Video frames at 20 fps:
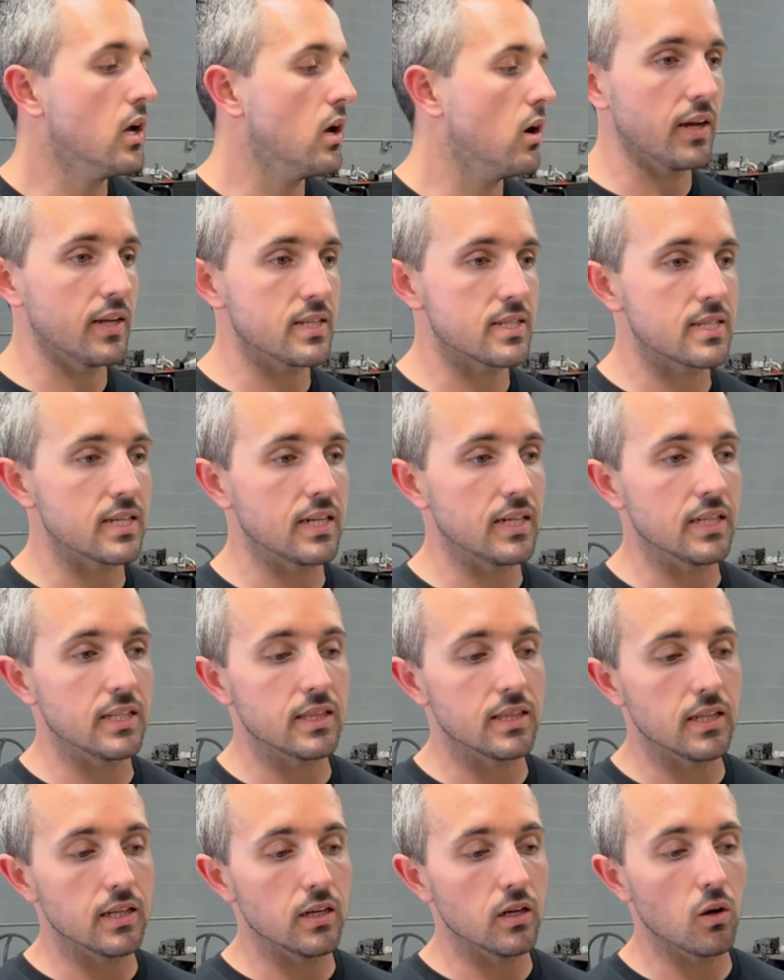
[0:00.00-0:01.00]
and
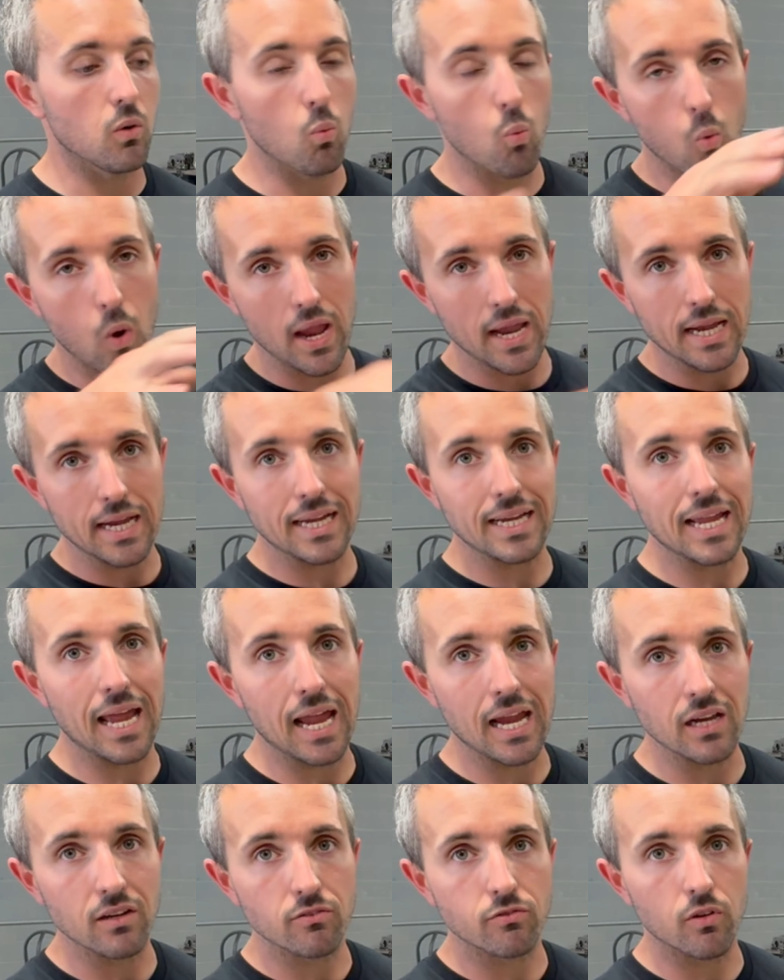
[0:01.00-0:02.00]
seeing the weight
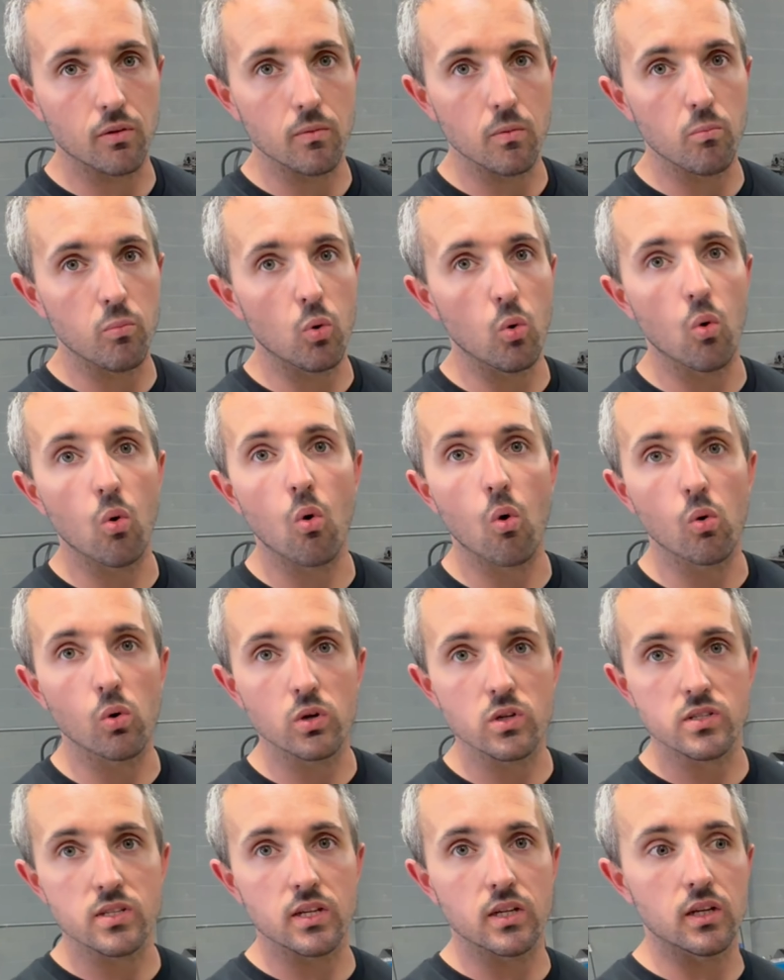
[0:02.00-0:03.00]
gain from the
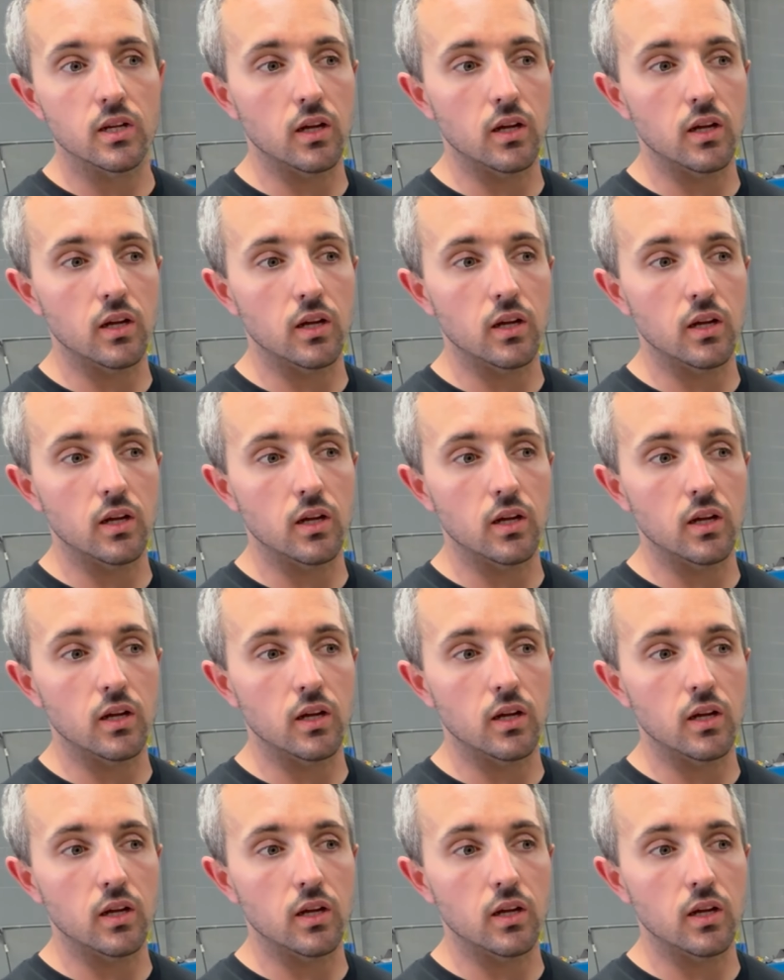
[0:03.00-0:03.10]
bullhorns